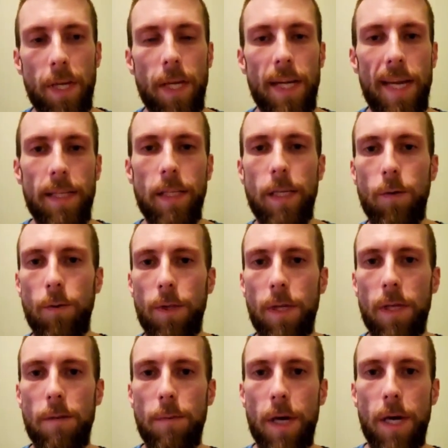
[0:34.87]
connecting it with
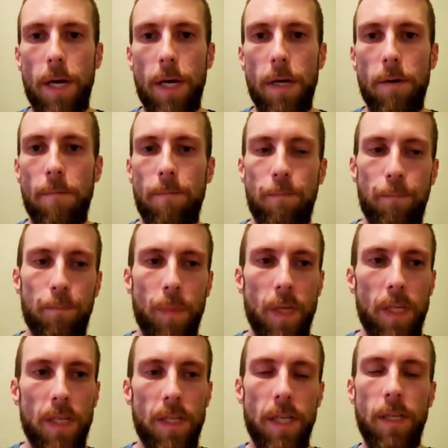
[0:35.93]
eBay,
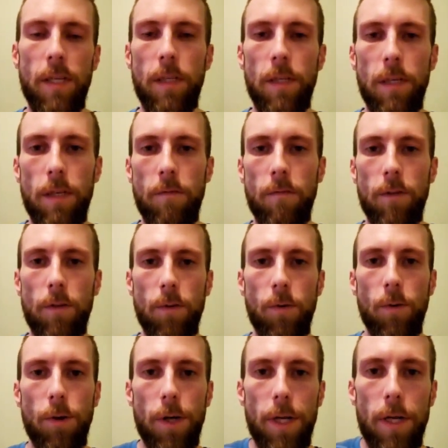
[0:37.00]
syncing the
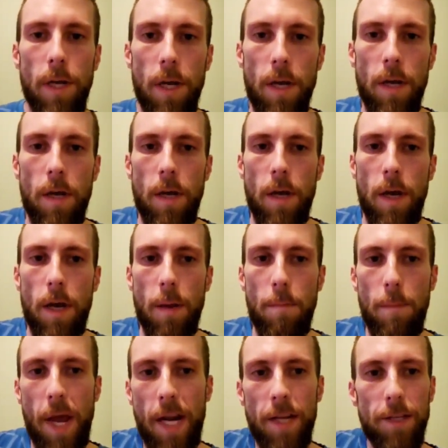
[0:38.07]
inventory,
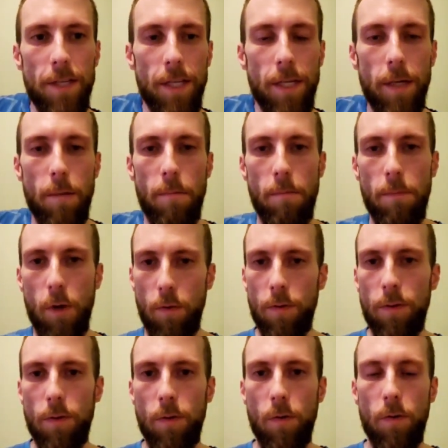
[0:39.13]
and managing
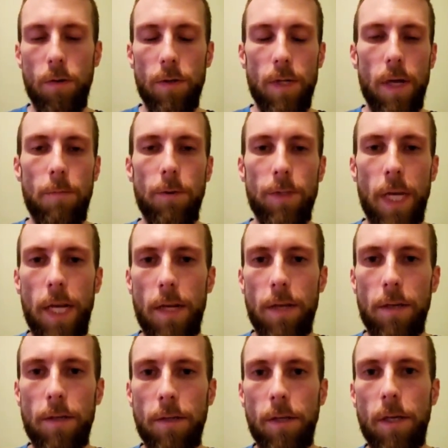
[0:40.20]
both stores
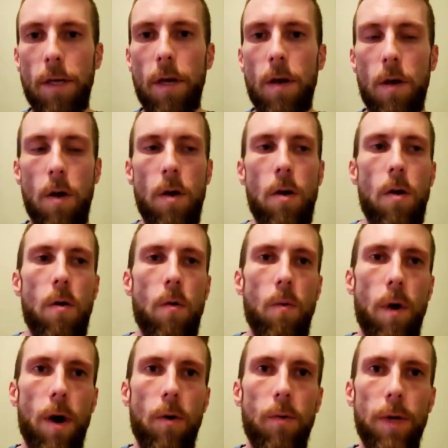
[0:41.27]
simultaneously
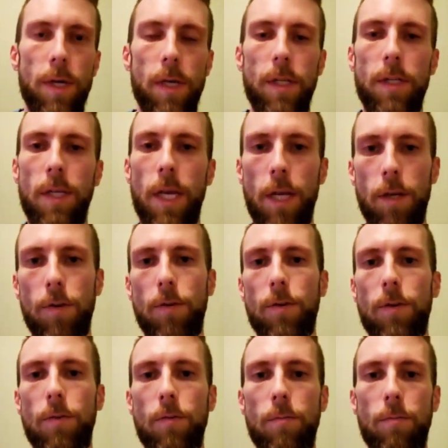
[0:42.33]
while we
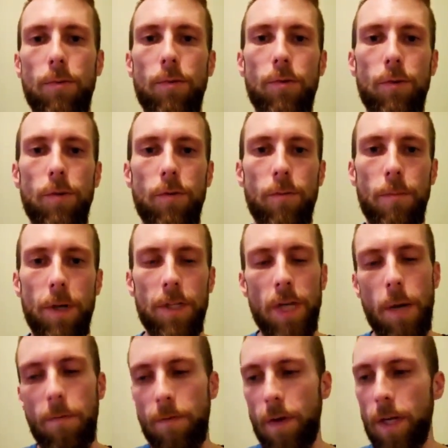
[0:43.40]
continue to improve my
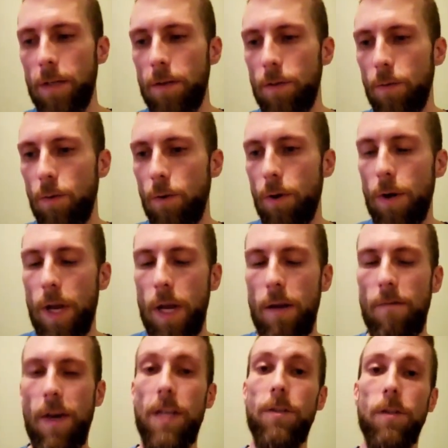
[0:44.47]
Shopify store
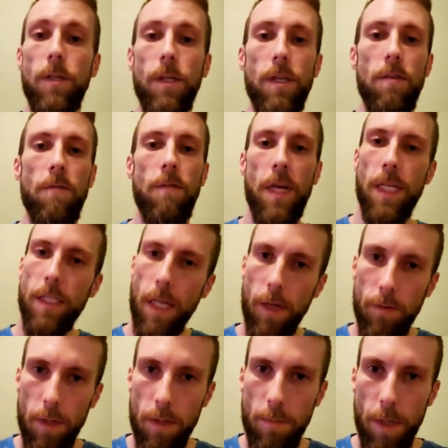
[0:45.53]
and eventually phase
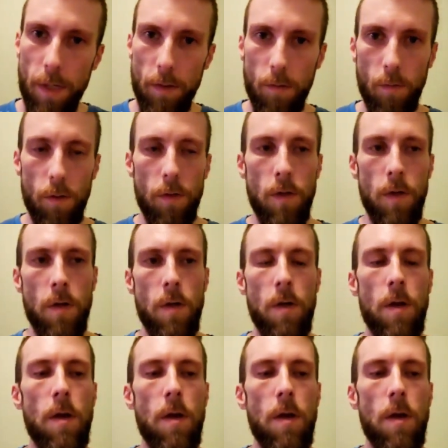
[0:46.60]
out the eBay store.